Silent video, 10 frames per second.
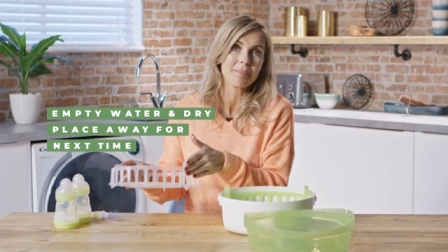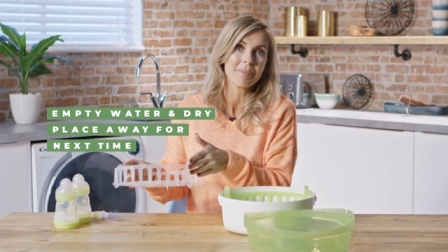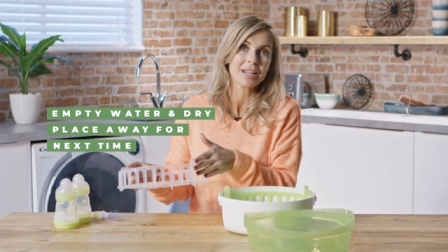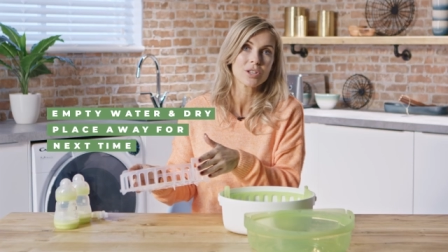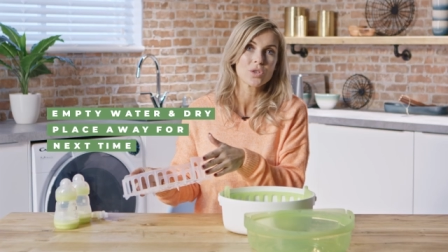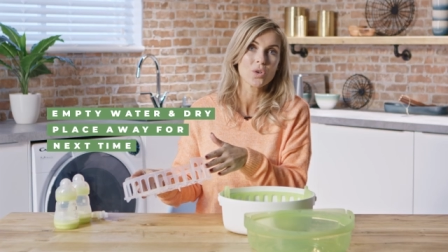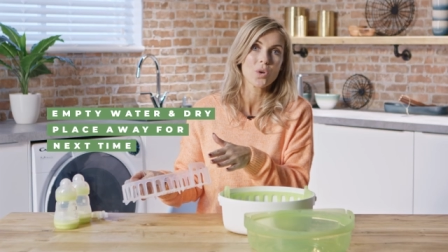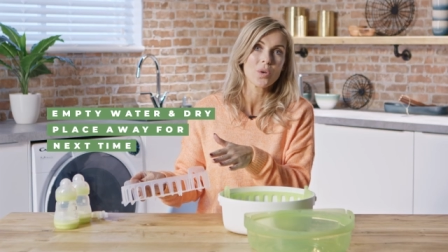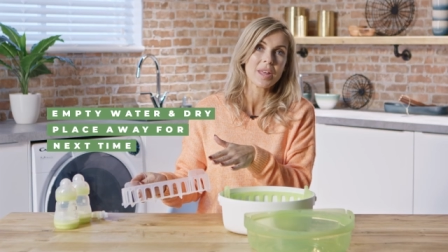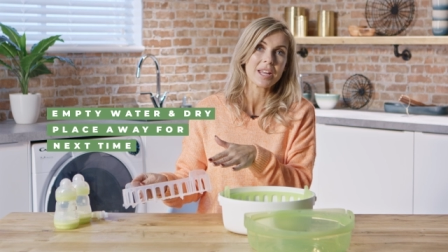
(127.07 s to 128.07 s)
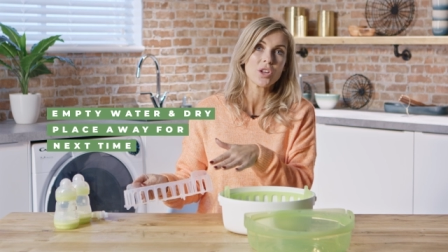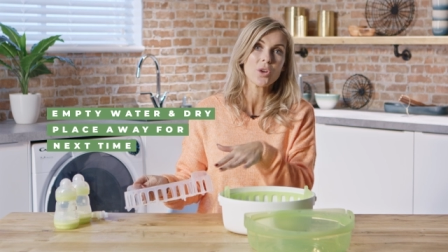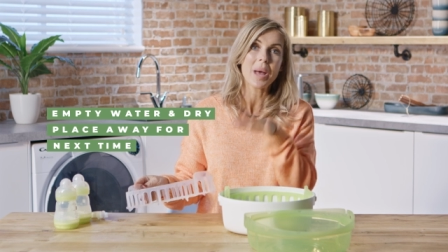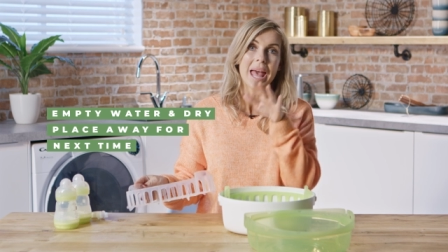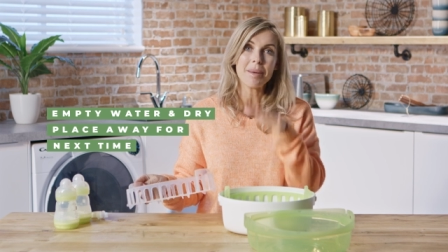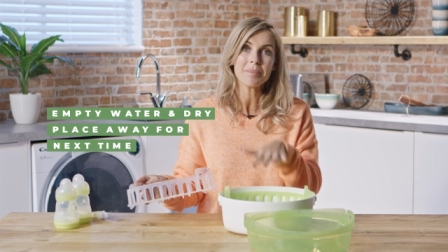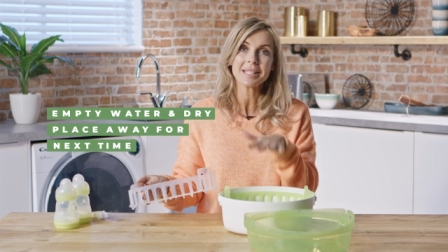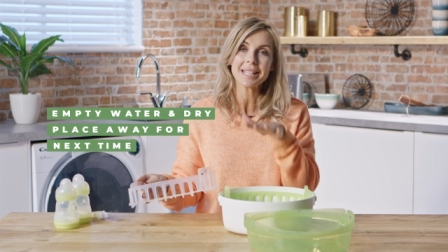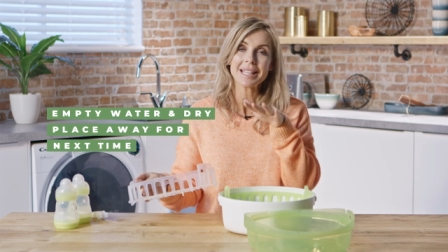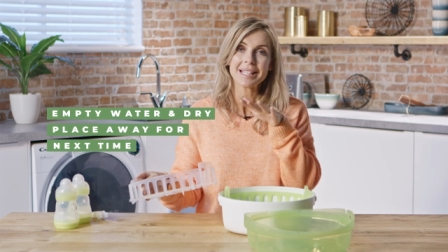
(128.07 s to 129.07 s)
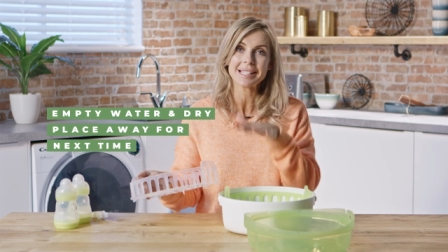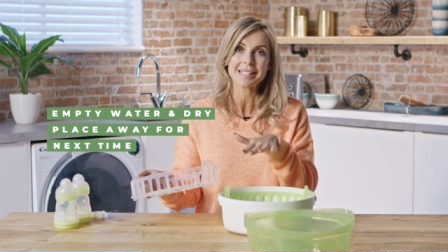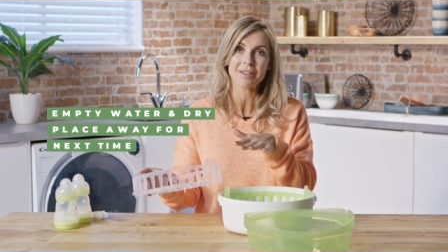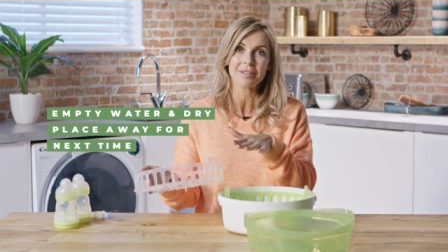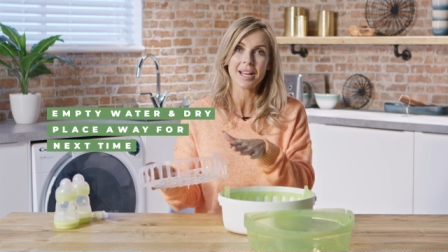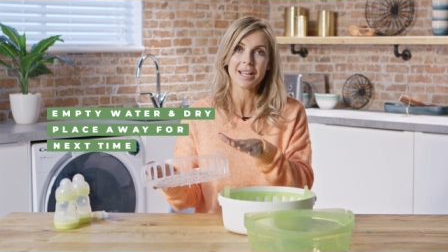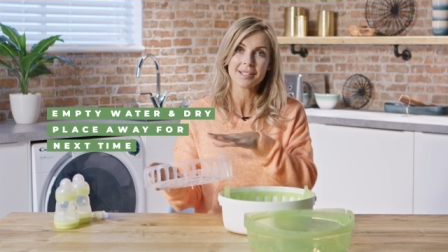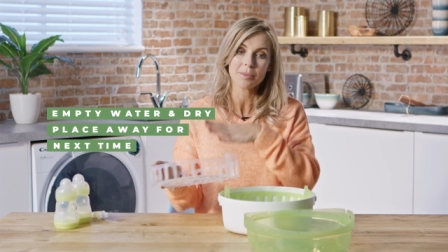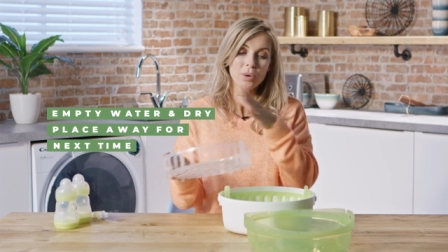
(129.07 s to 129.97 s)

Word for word: and make sure that you empty the steriliser,